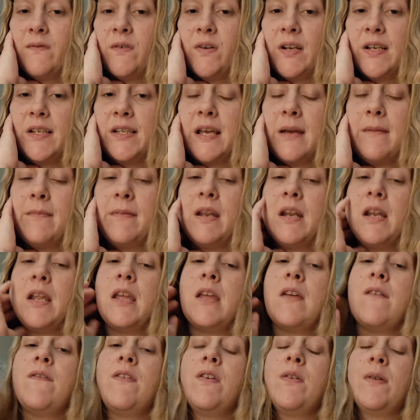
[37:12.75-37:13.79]
I'm going to
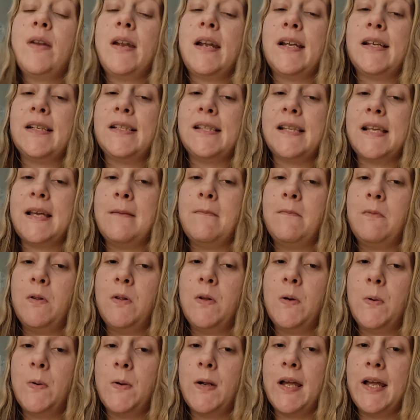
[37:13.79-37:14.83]
give you an
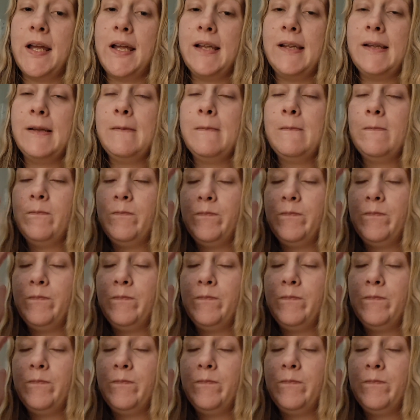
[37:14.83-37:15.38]
example, okay?